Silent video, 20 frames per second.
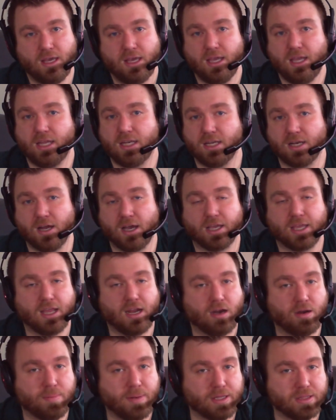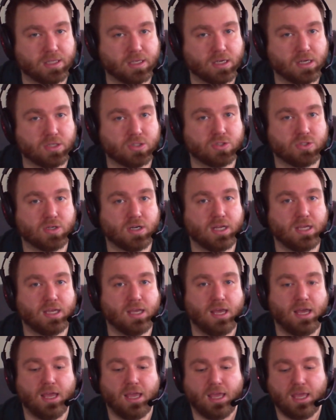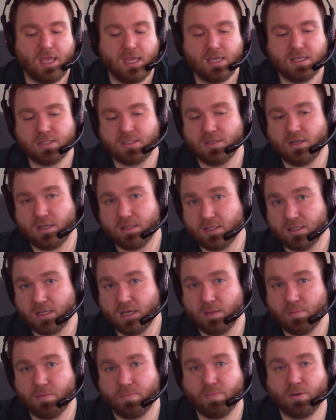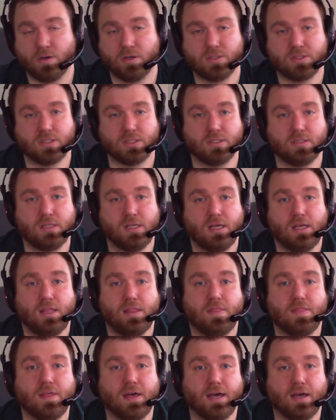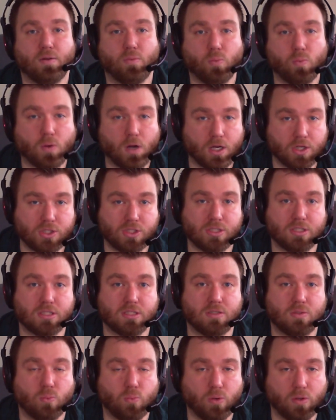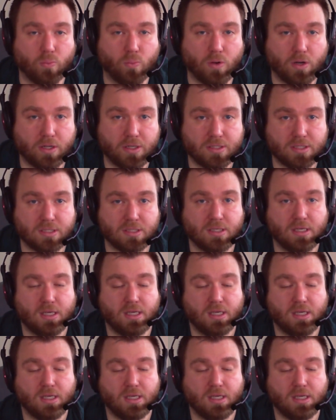He did not care about the country. He is not the type of person that Washington would want.